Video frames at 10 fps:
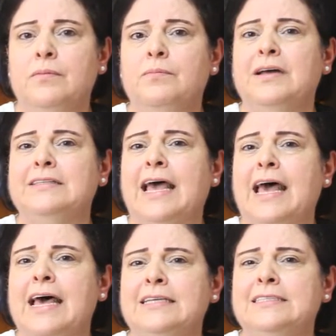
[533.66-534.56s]
but
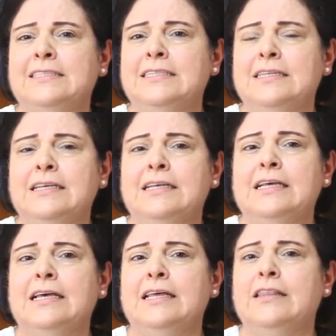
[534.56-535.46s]
as
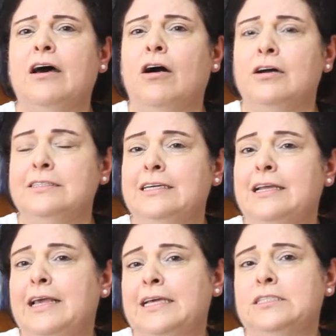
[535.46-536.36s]
the
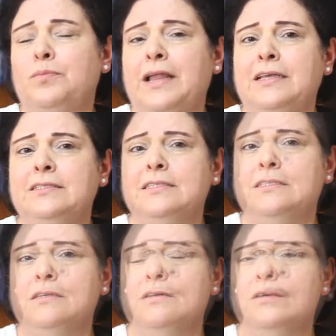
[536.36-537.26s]
article explains,